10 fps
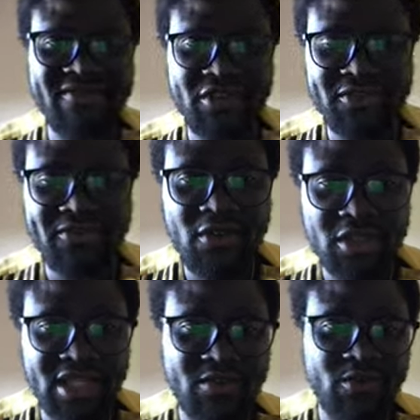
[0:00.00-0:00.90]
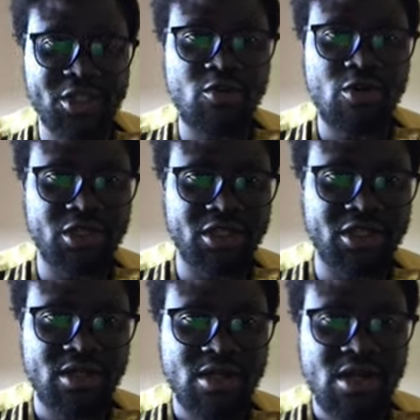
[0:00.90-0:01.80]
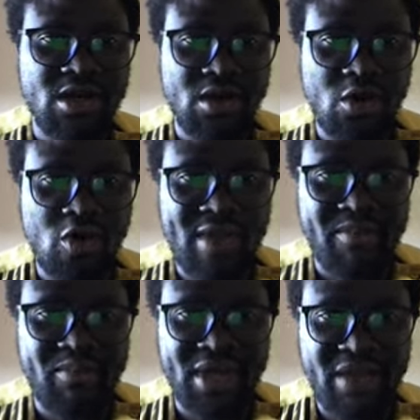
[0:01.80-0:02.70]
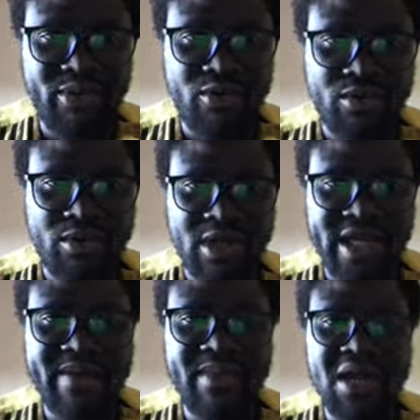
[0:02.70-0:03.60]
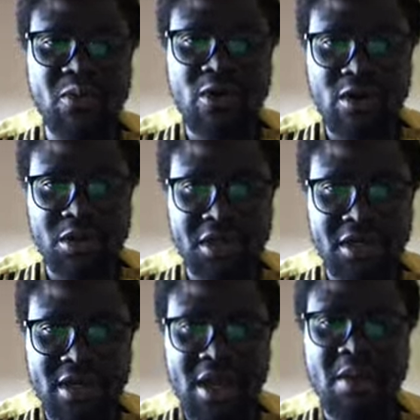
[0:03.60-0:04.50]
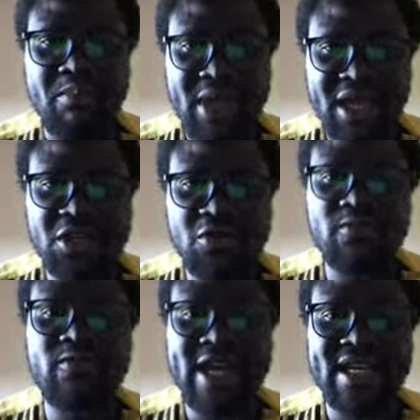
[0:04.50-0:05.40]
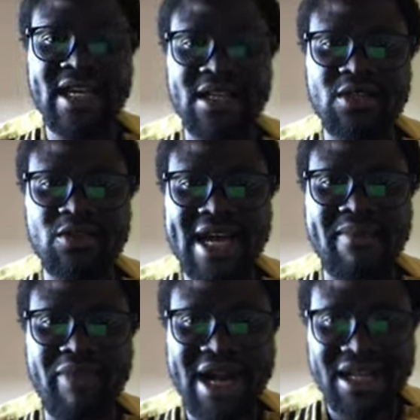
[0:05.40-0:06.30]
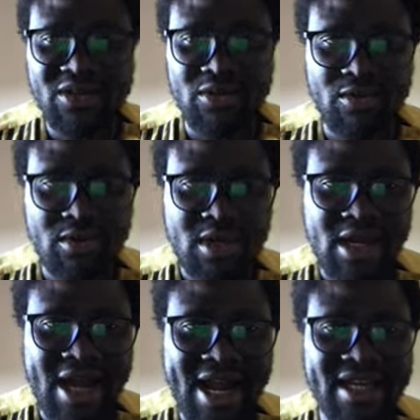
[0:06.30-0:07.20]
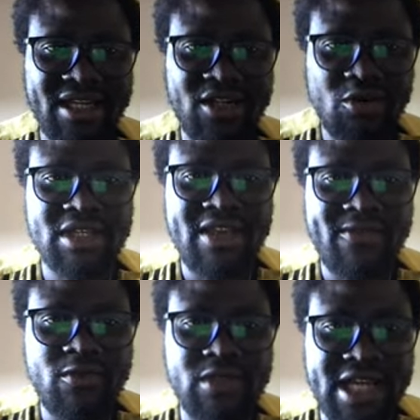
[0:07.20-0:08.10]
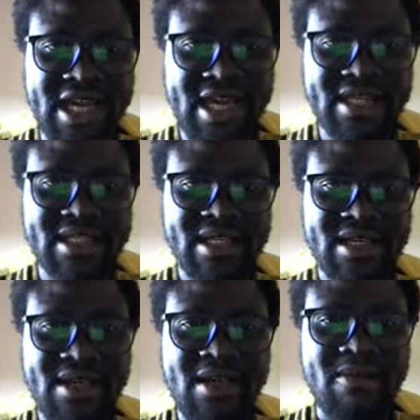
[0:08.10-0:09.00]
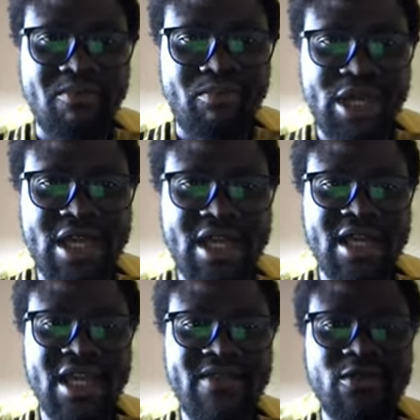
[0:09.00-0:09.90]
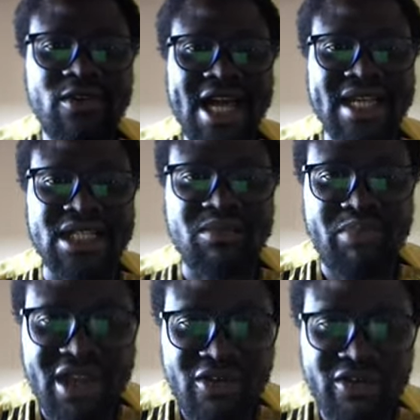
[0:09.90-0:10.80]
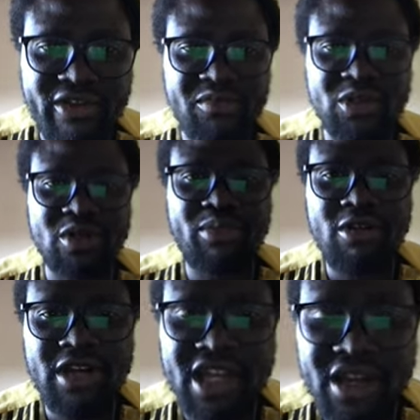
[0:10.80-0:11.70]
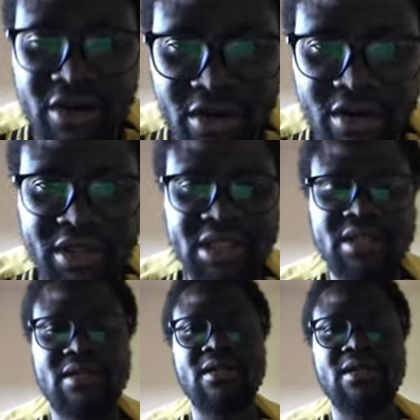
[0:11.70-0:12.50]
verse 40, which quotes, "O my people, hear my word, make you ready to thy battle, and in those evil days, be even as pilgrims upon the earth."